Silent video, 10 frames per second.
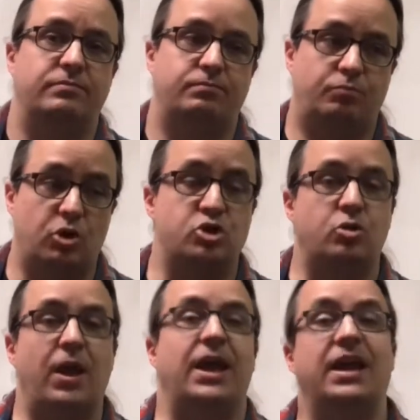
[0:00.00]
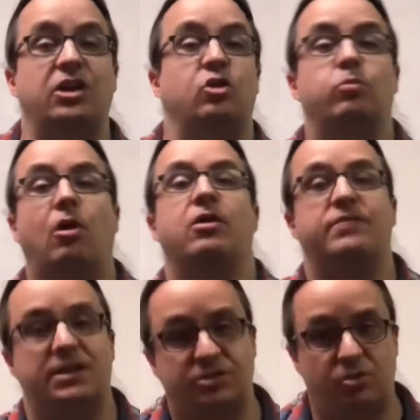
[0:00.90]
portraying your part of
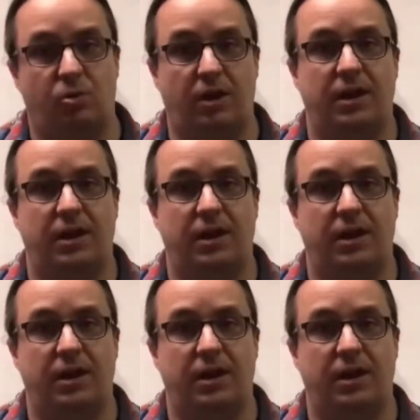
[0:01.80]
that story.